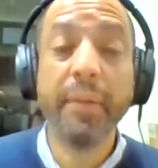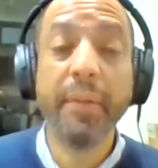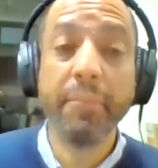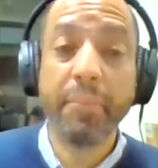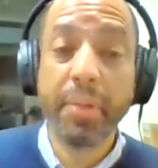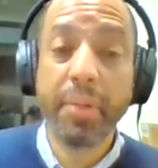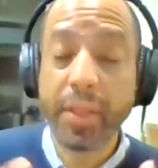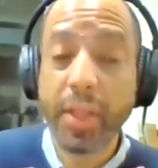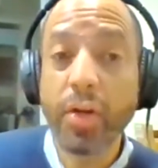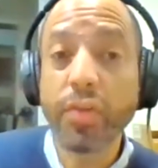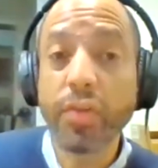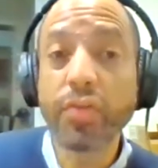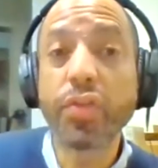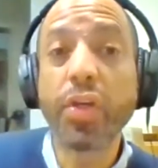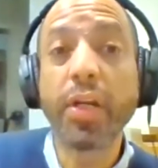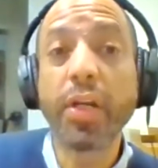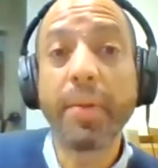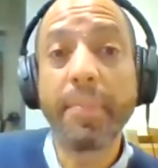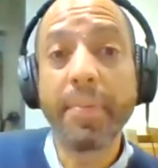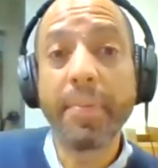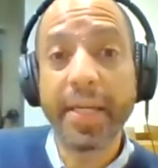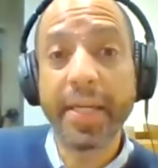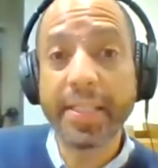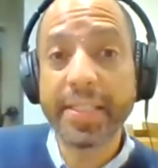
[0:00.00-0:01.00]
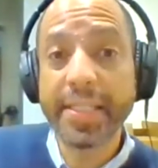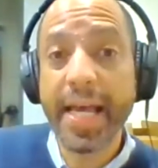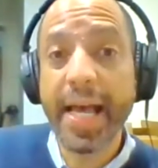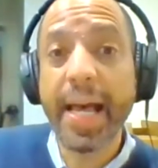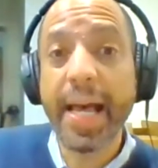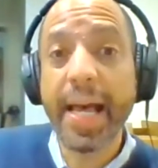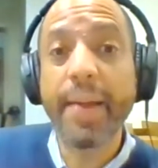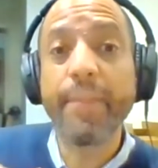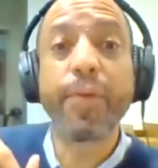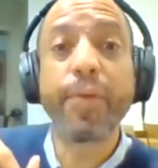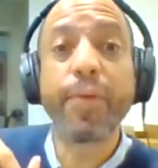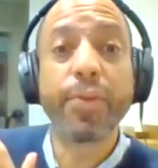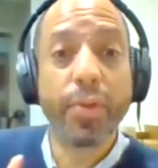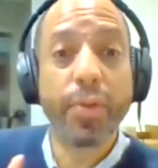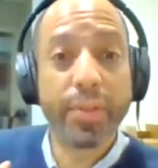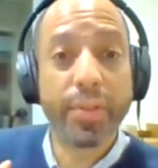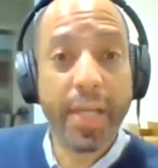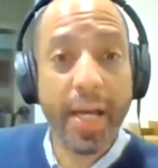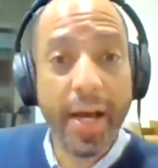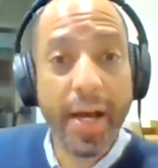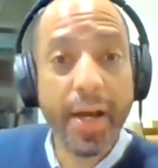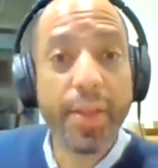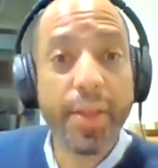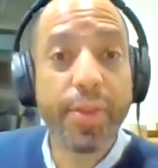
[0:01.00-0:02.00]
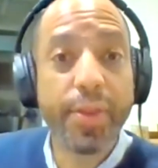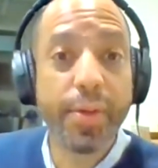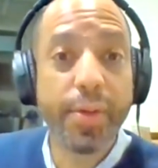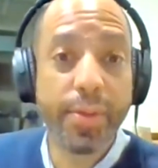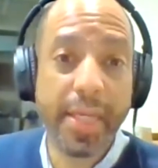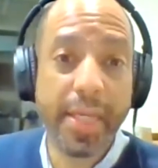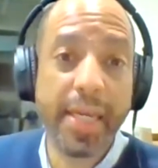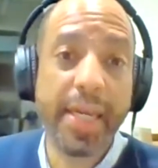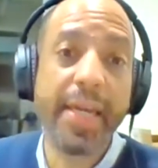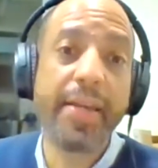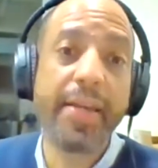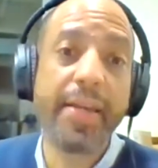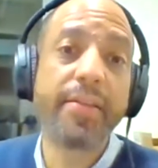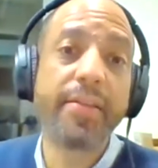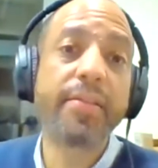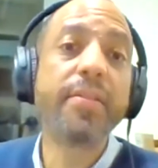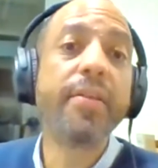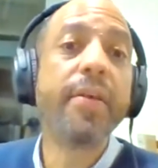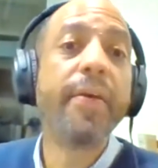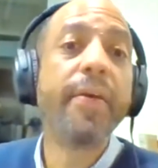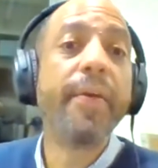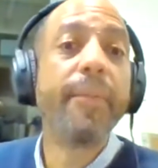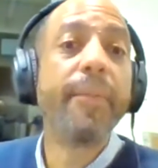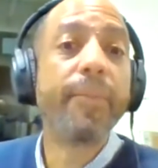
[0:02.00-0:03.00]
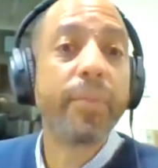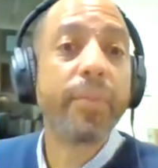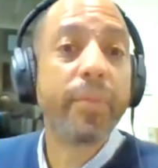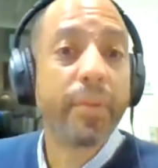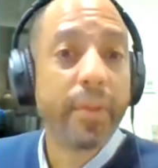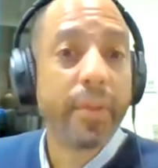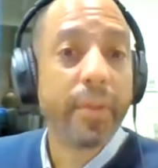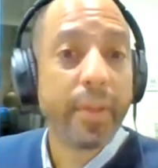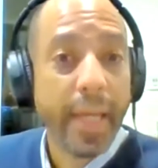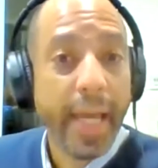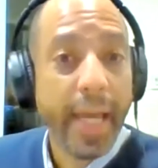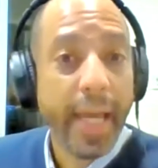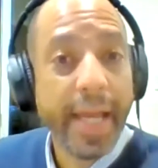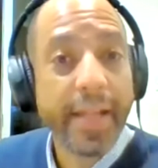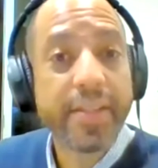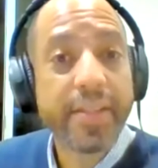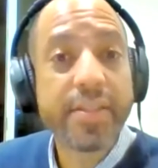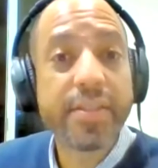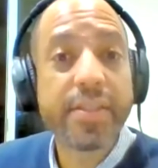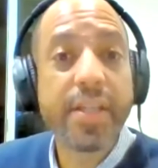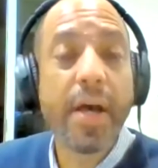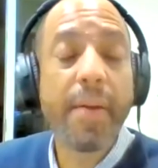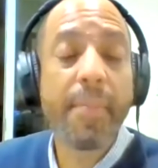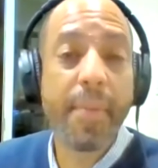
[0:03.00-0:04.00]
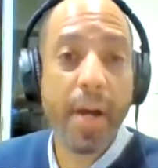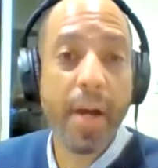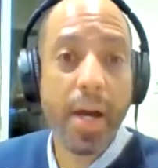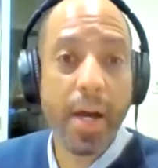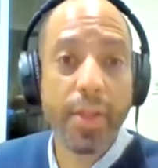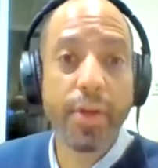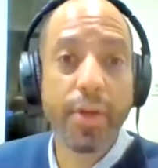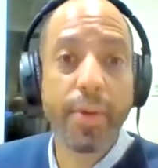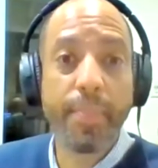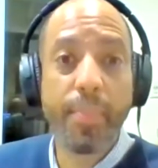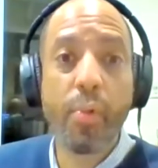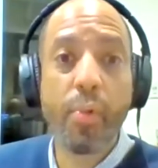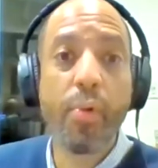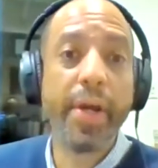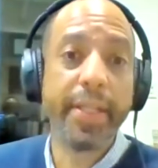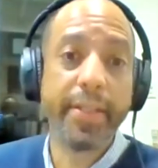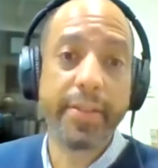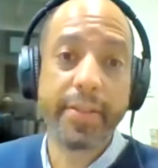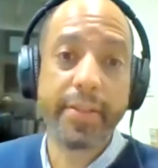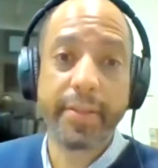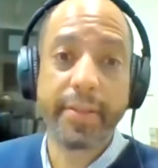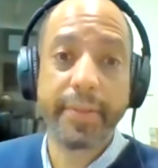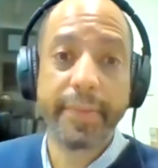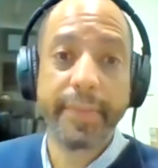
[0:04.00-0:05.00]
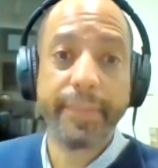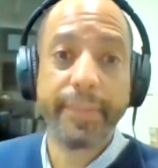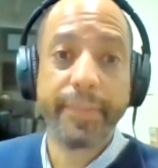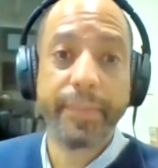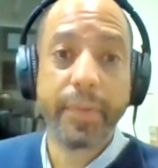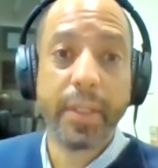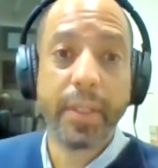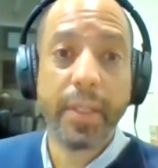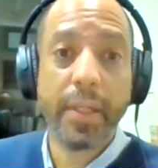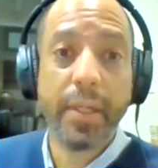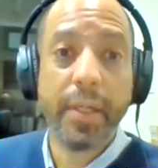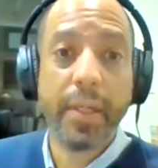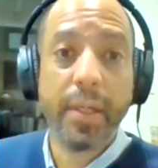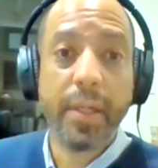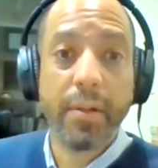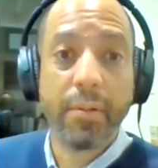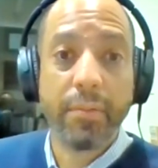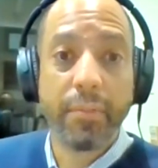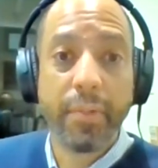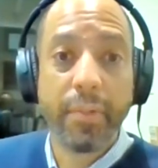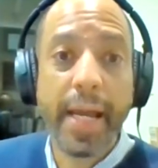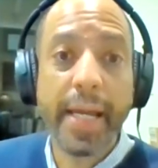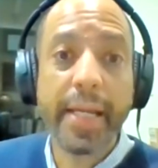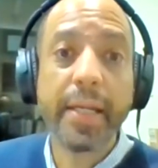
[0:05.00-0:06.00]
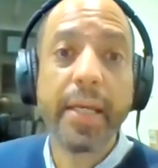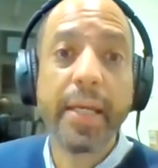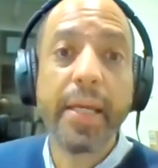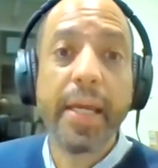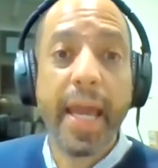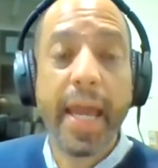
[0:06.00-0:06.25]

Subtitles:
But there's going to be a time for those other things at some other point, right?